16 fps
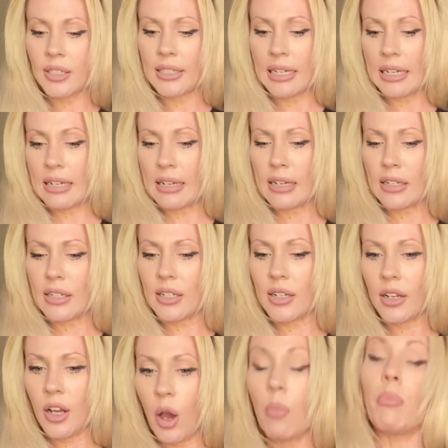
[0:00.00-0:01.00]
didn't
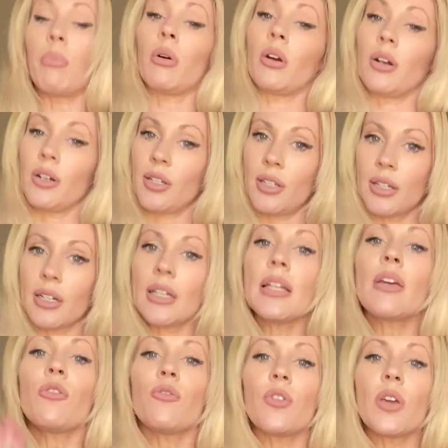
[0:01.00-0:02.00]

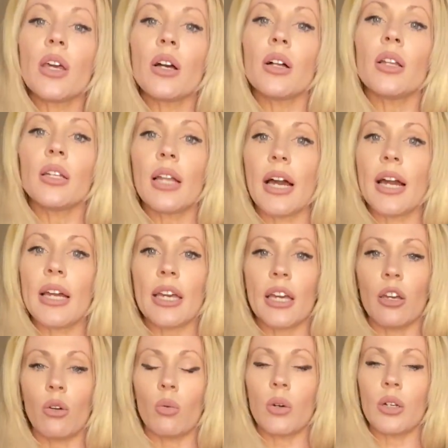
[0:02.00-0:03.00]
personally feel like
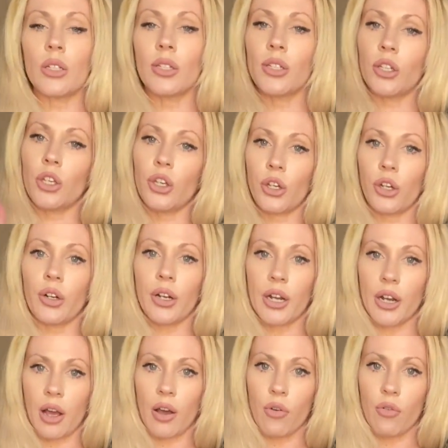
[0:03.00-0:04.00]
it was secure
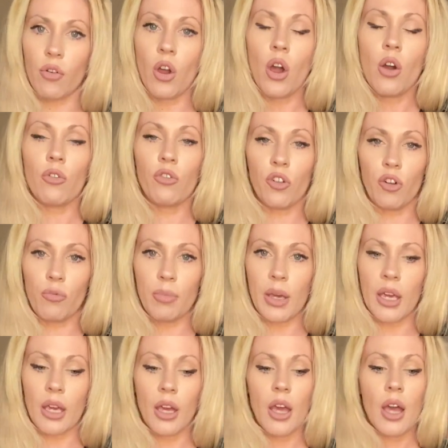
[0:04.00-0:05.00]
enough for
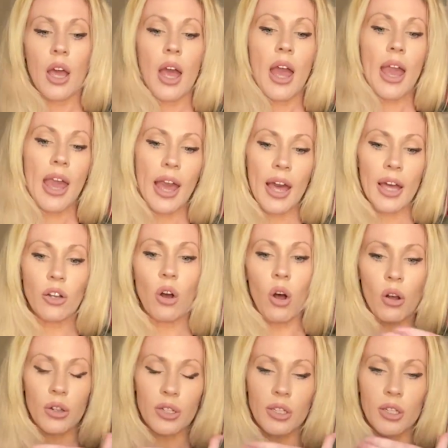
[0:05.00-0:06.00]
me. And
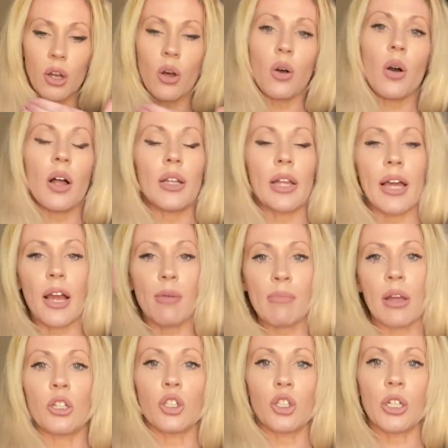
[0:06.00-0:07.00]
also, like I
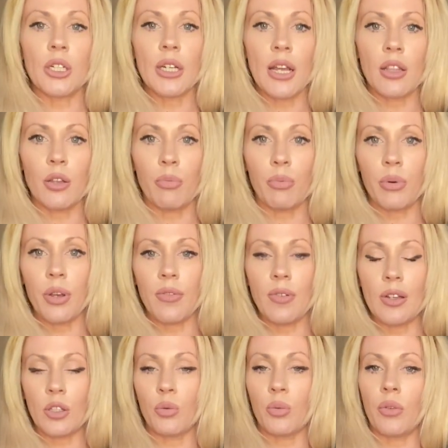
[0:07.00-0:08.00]
mentioned in the
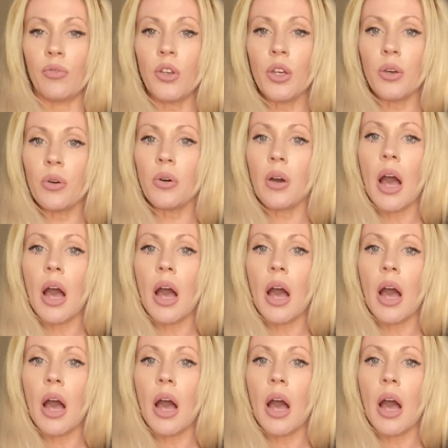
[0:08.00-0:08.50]
previous review,